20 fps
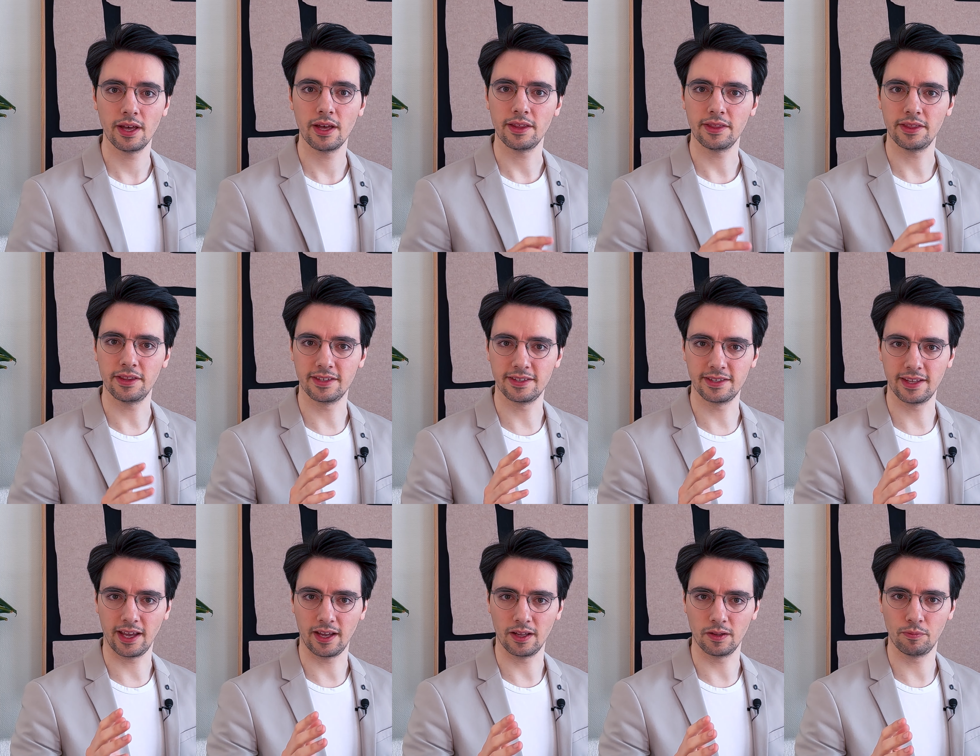The
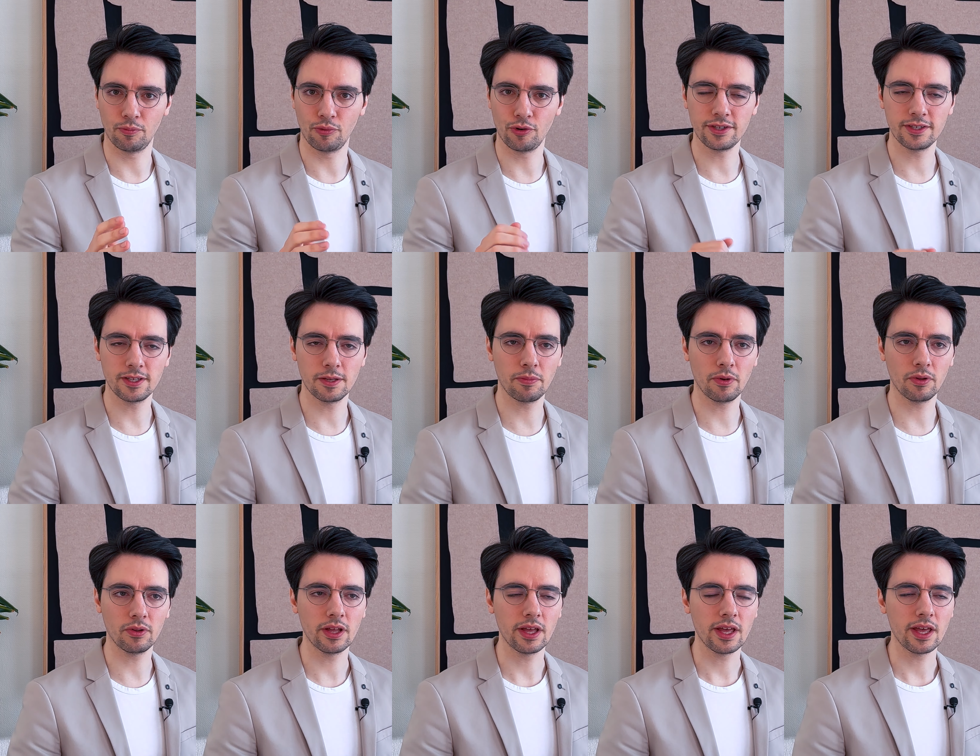second
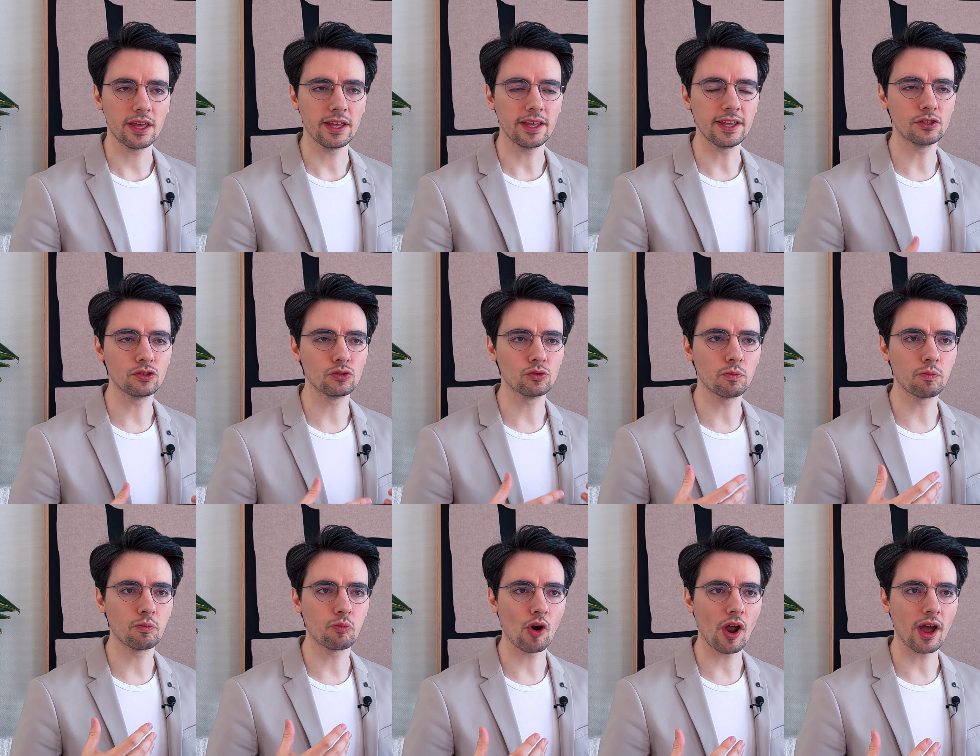principle is to
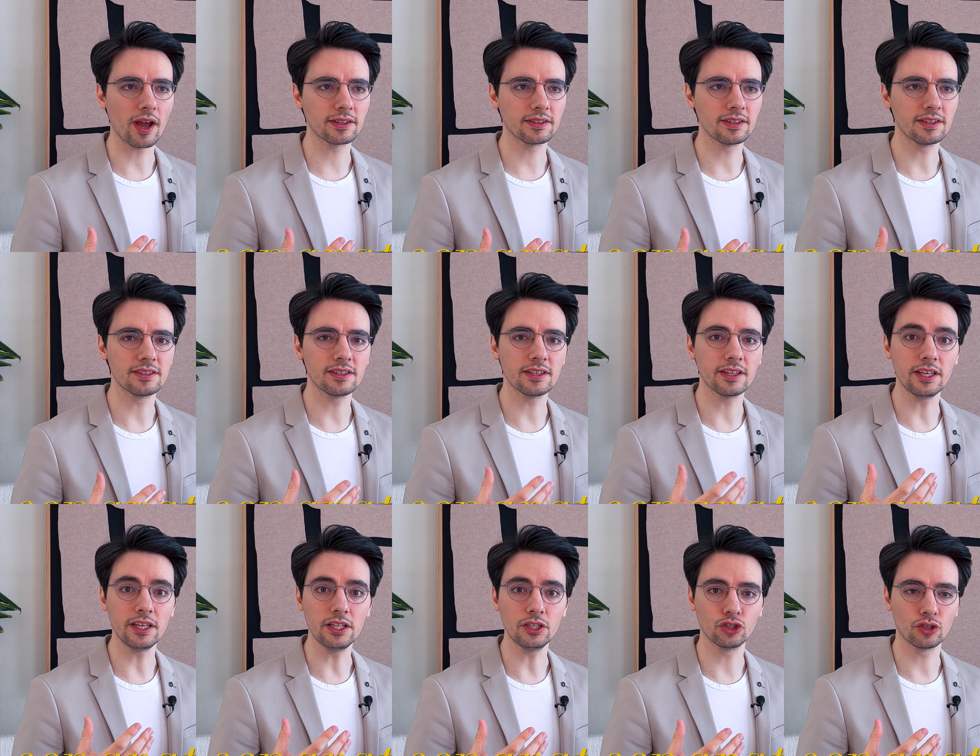practice
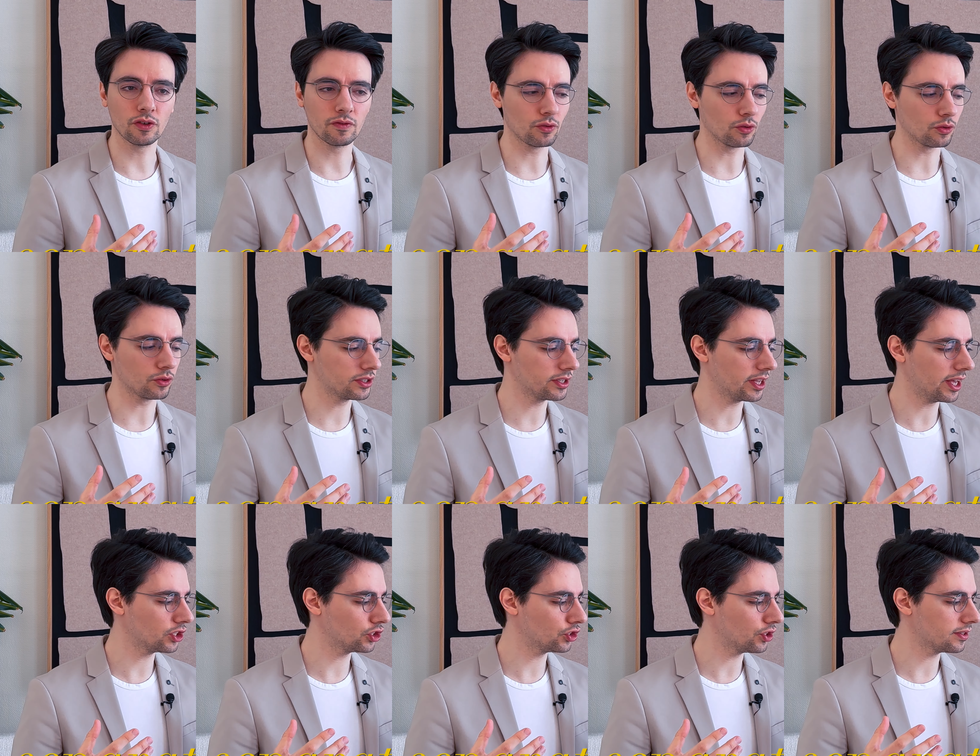each of those
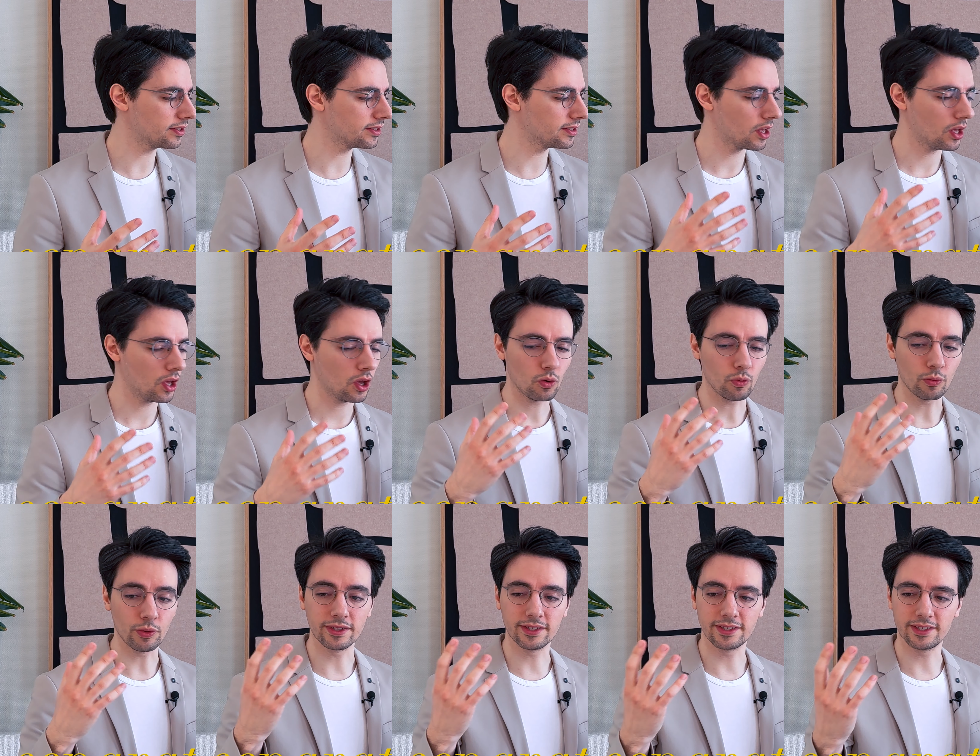sections
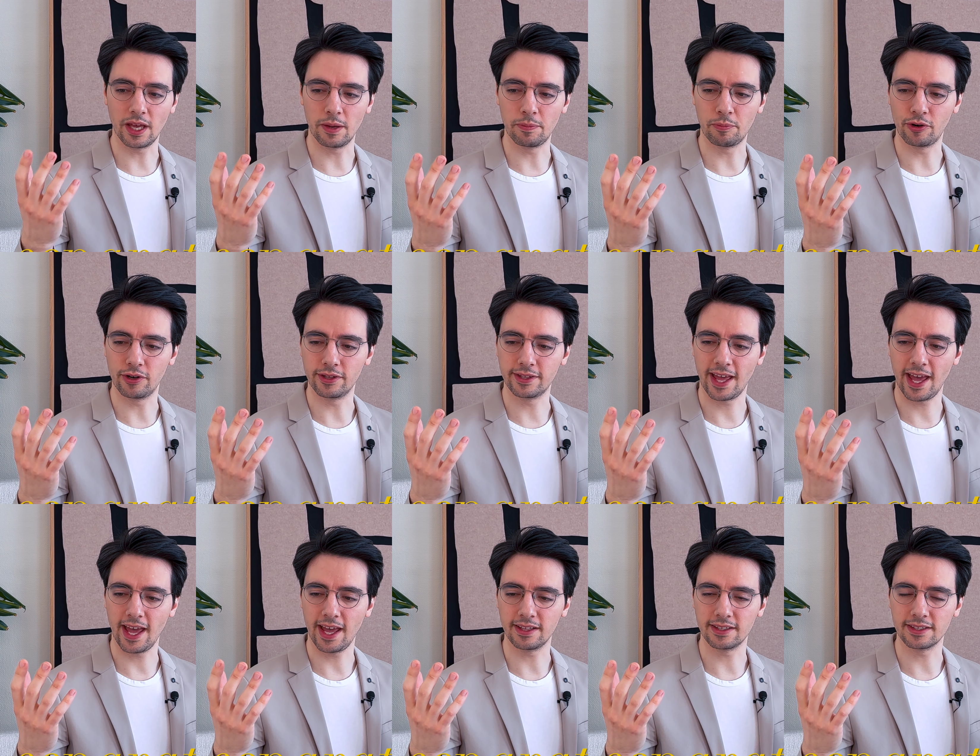with separate
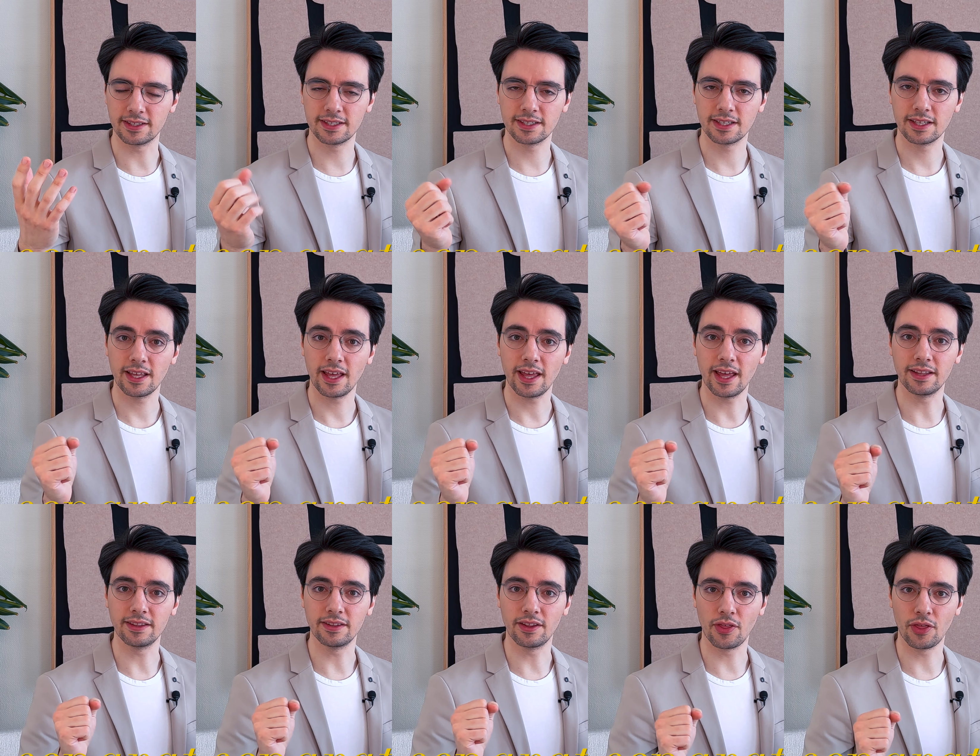hands.
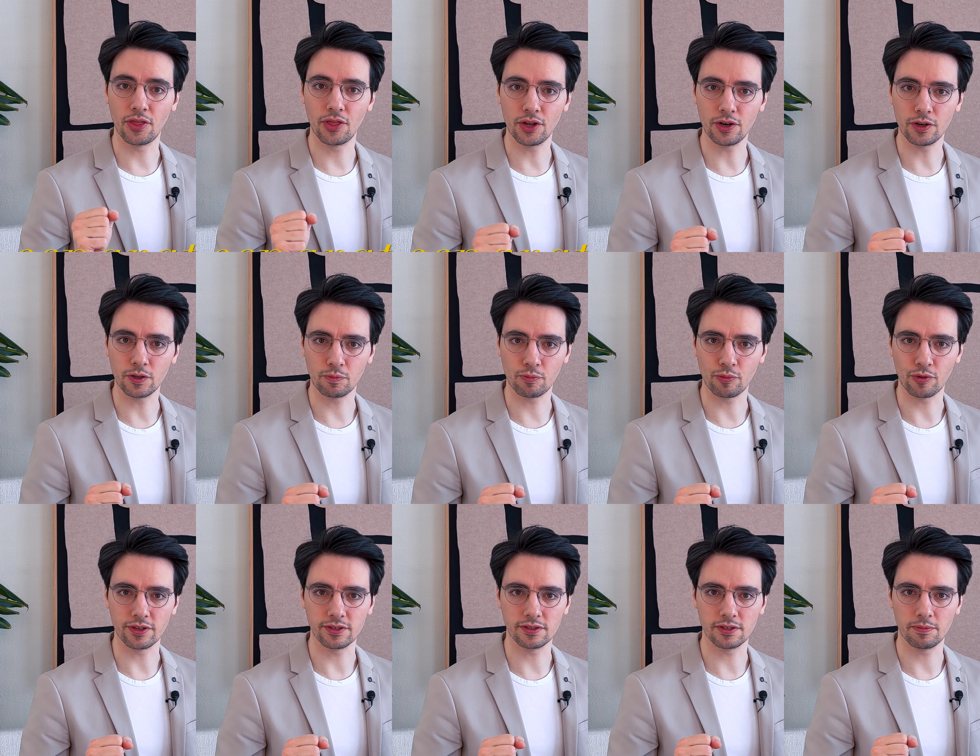And the third
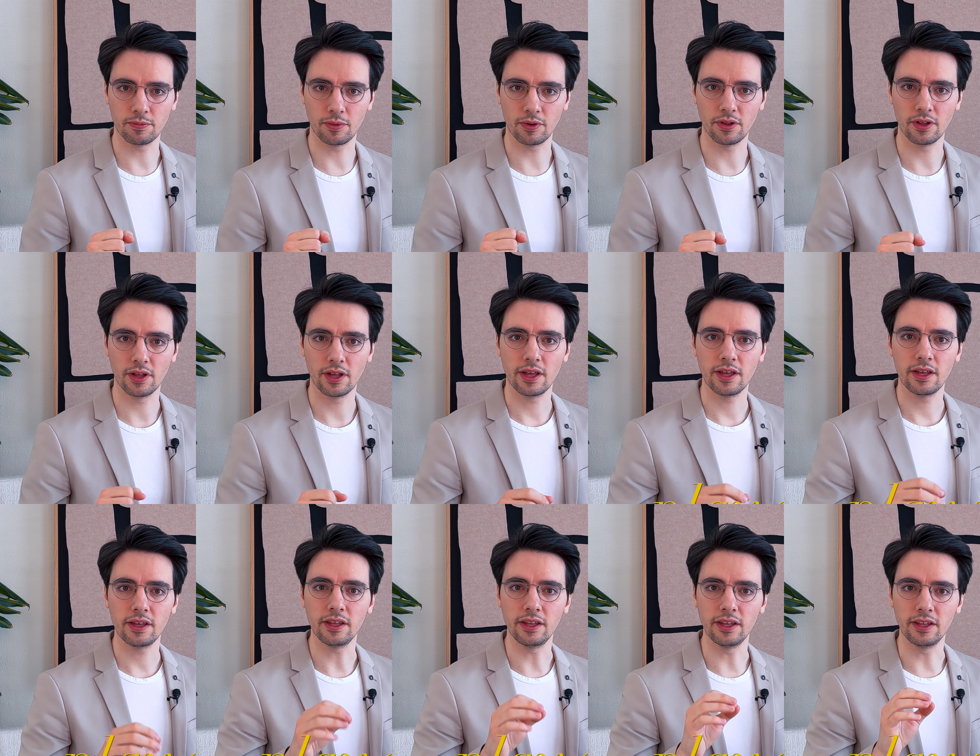principle
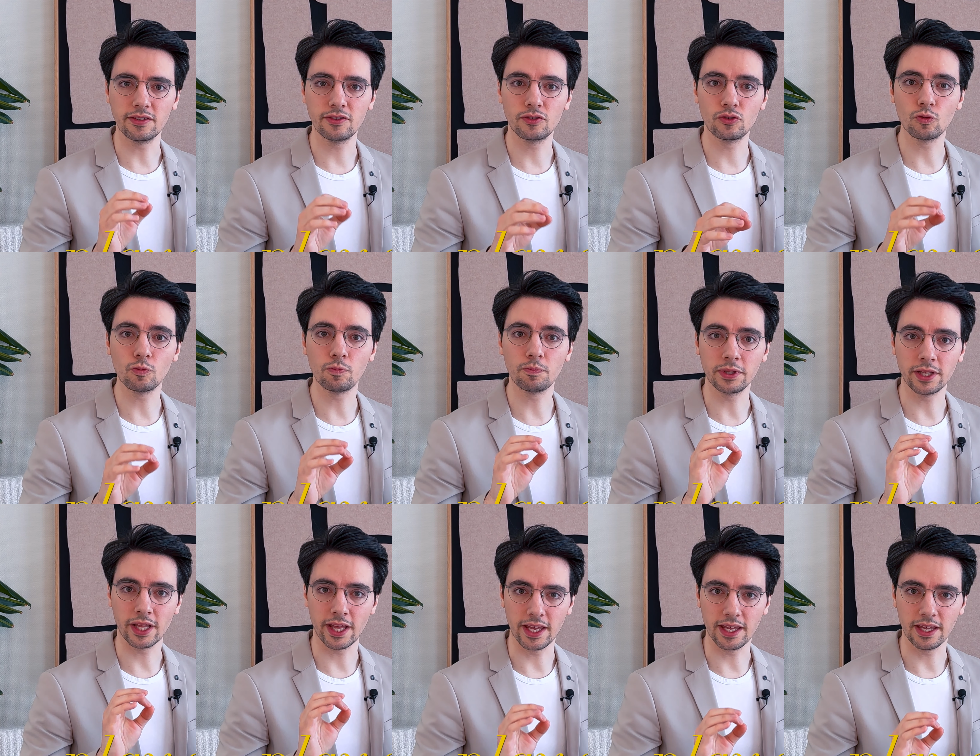is to
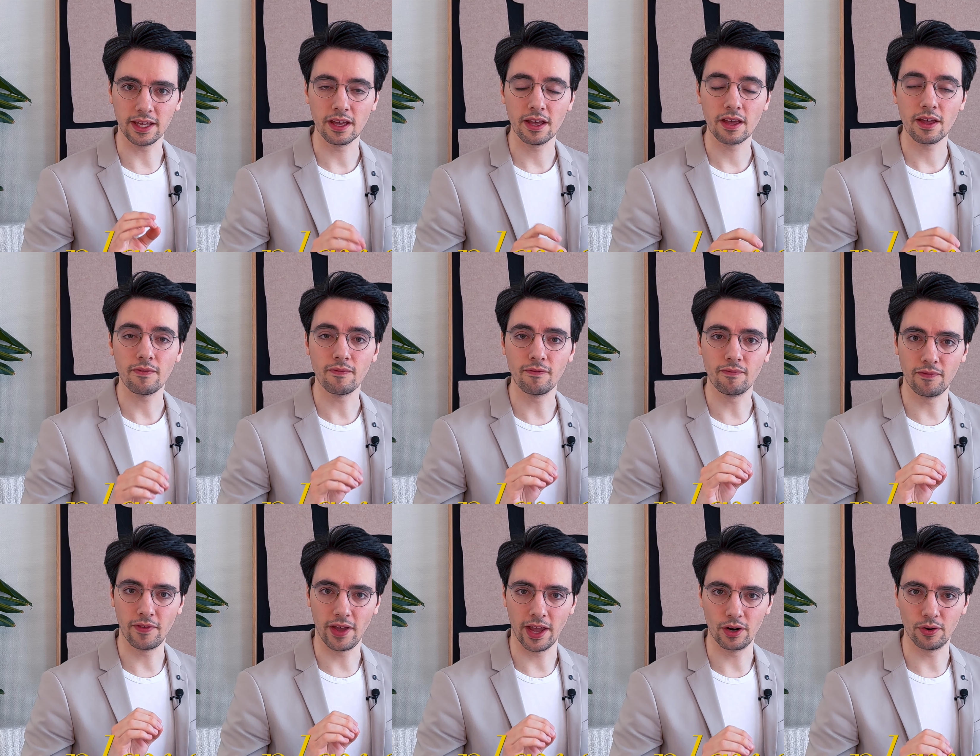play
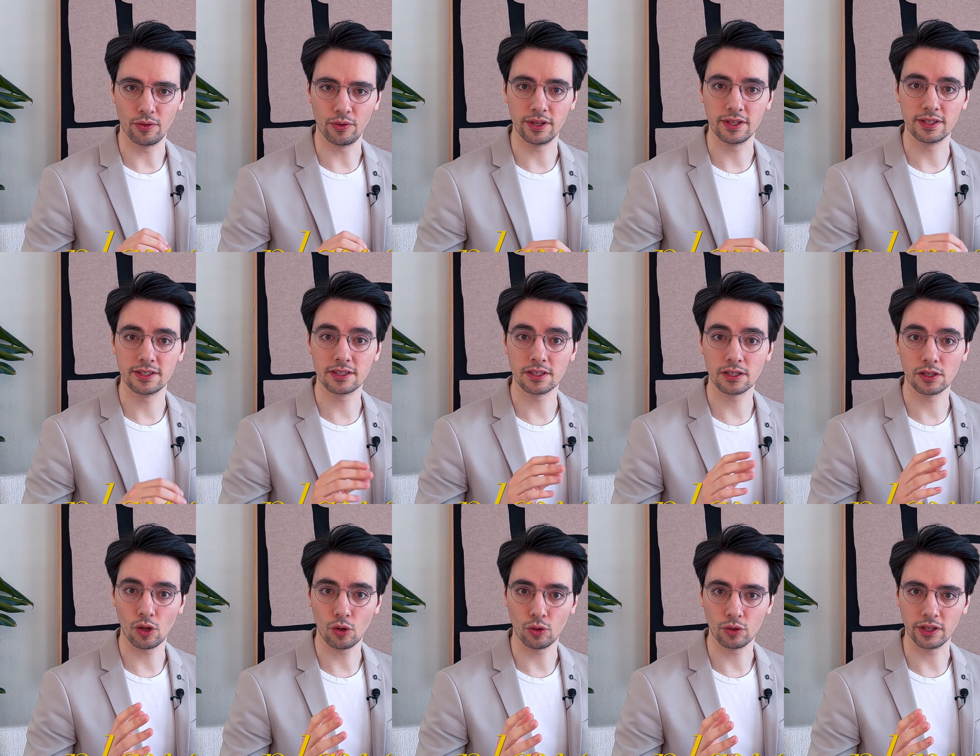very
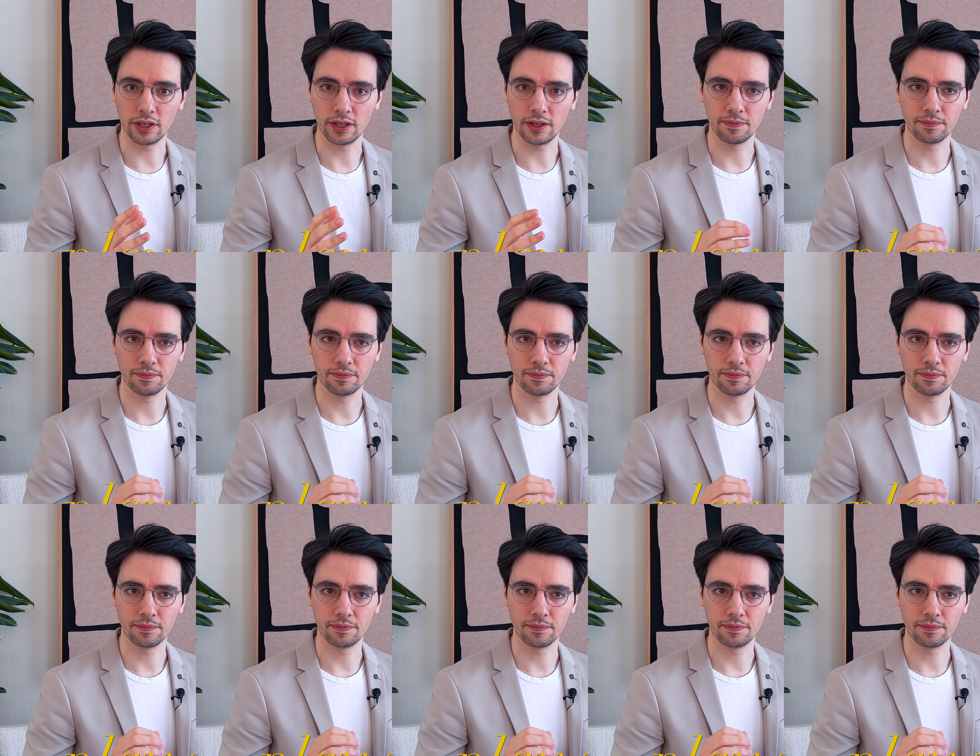slowly.